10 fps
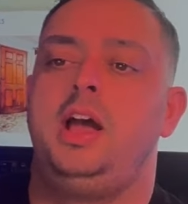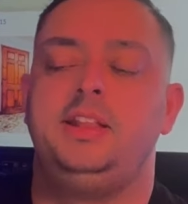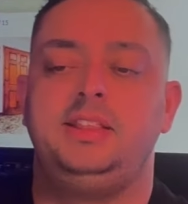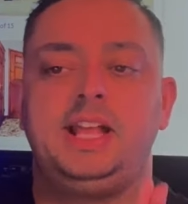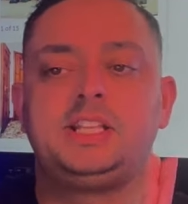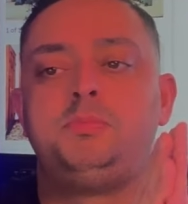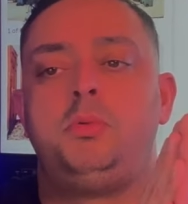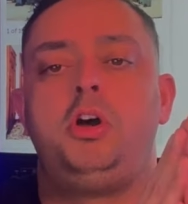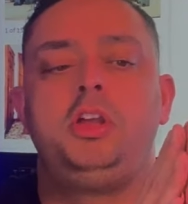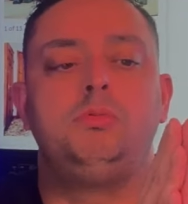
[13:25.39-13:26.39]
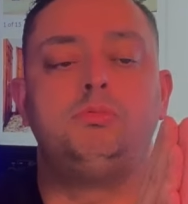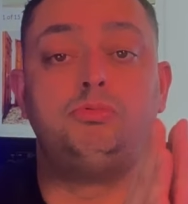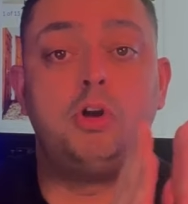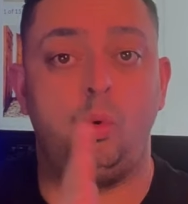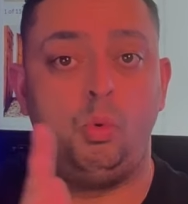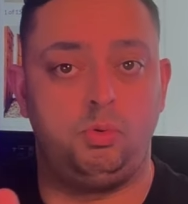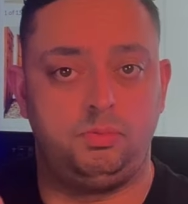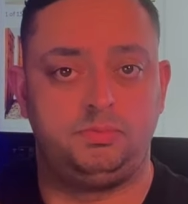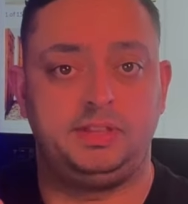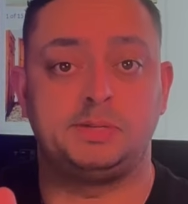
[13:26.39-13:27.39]
And that's my role.
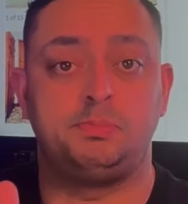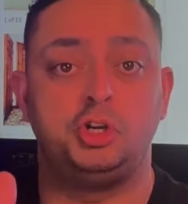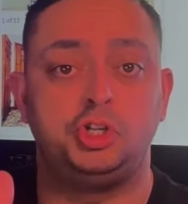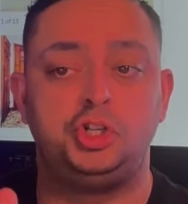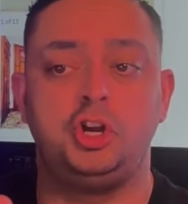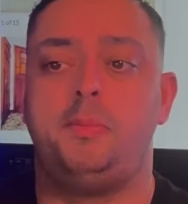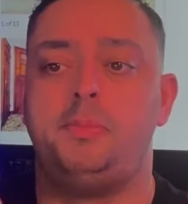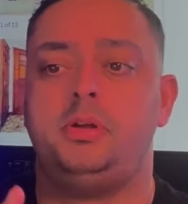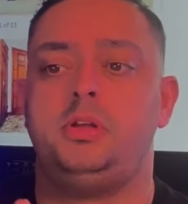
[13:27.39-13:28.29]
That's my job.